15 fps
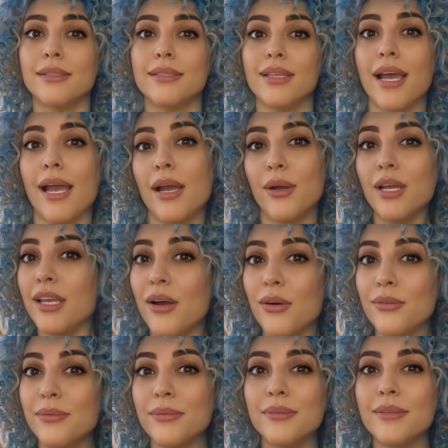Hello.
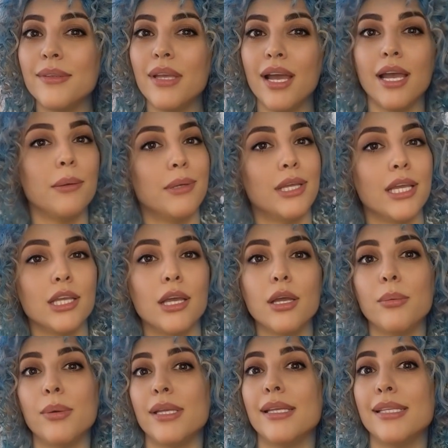I'm here
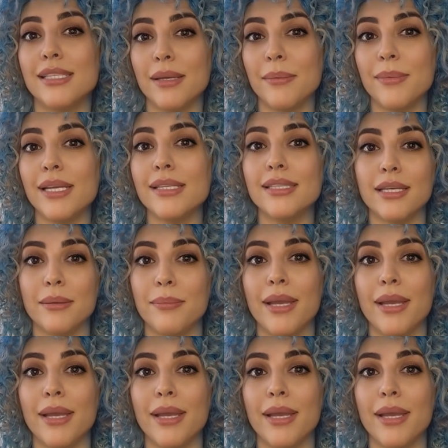with a step-by-step